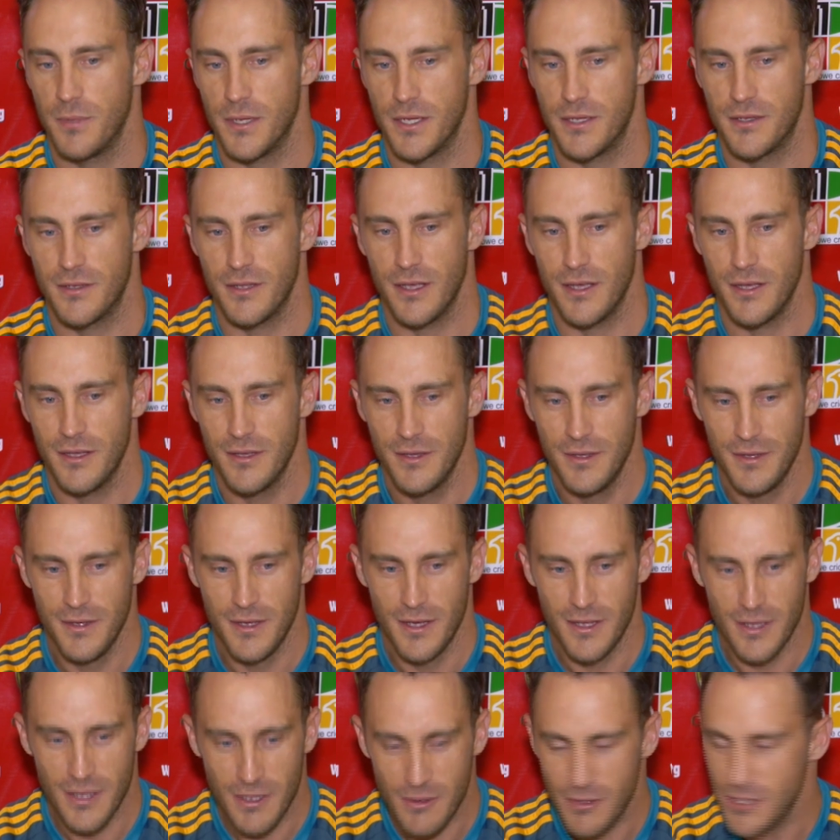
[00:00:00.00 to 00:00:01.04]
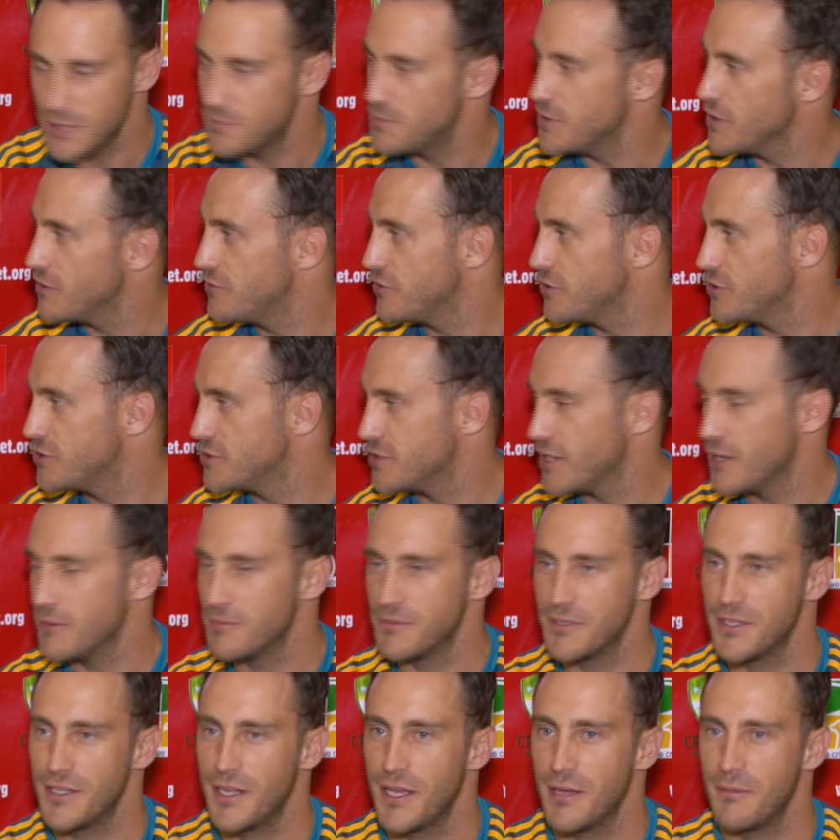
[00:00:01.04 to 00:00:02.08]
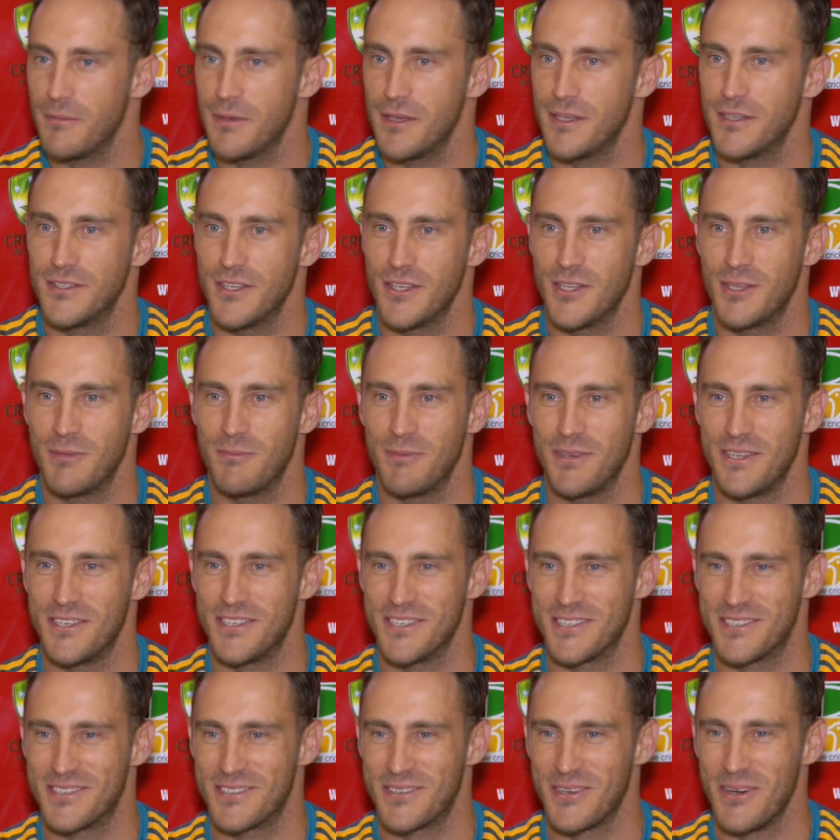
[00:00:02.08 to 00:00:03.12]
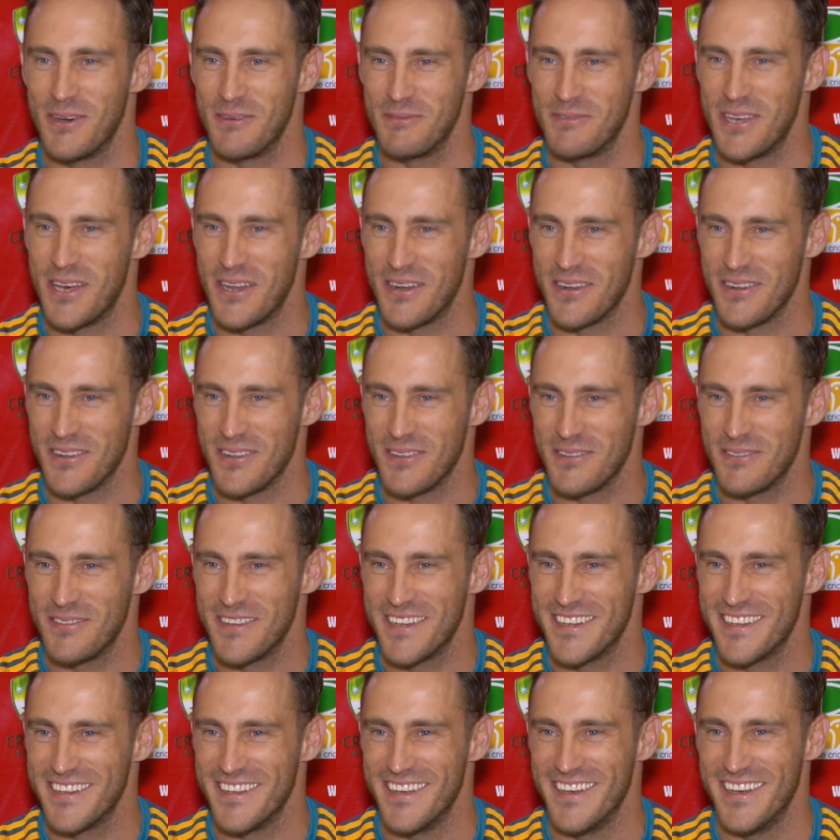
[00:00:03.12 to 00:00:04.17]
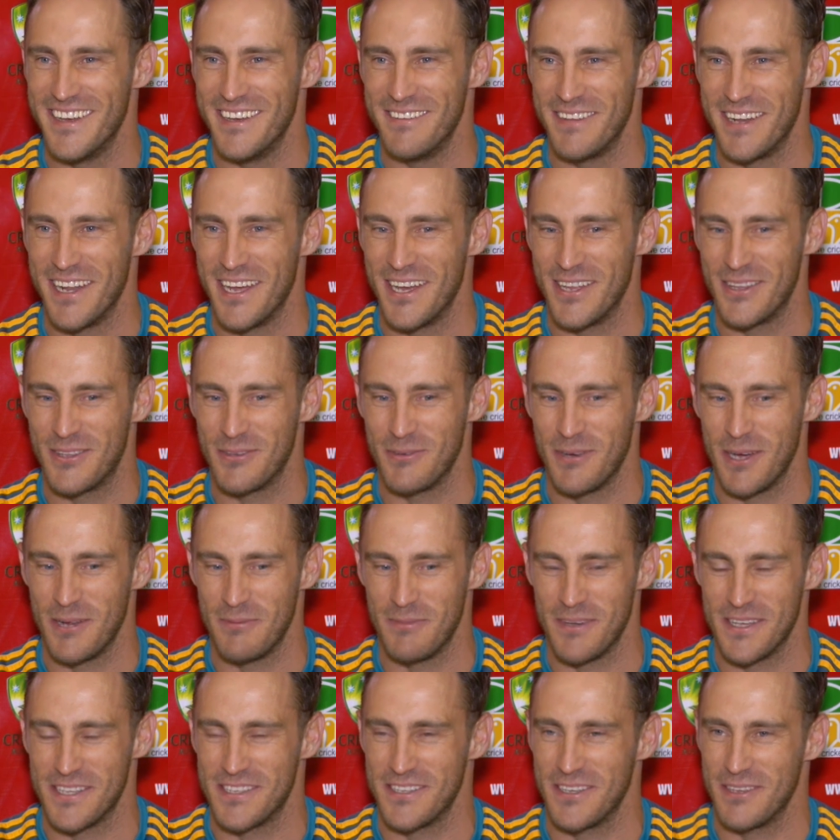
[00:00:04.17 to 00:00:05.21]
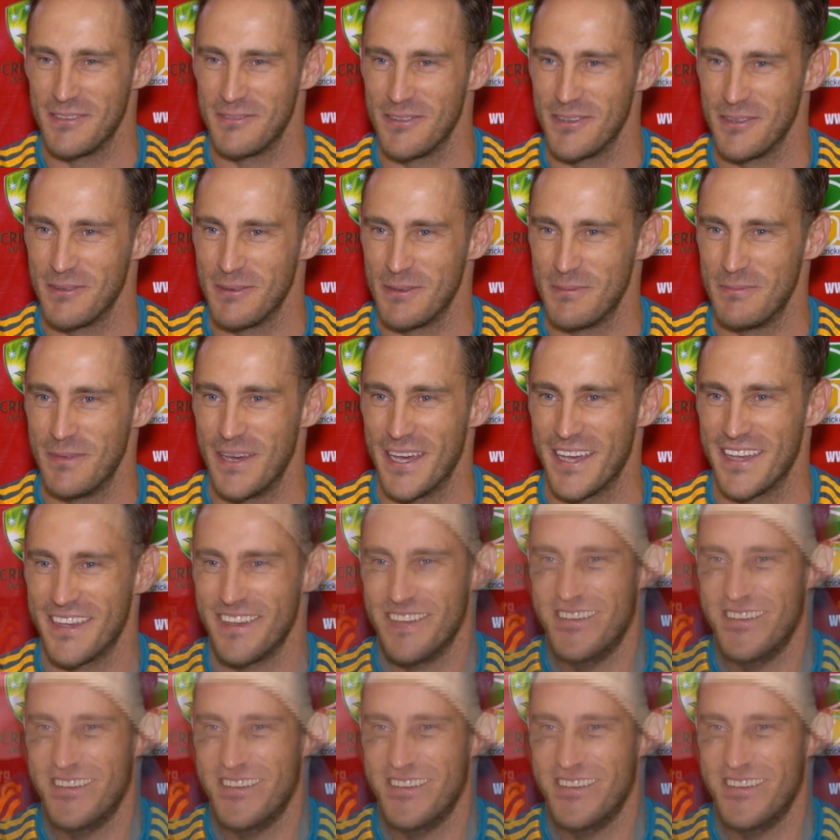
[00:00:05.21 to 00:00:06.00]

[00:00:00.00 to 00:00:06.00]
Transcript: But there was be a few times that AB said to me, just calm down a little bit, and I had to wind myself a little bit back.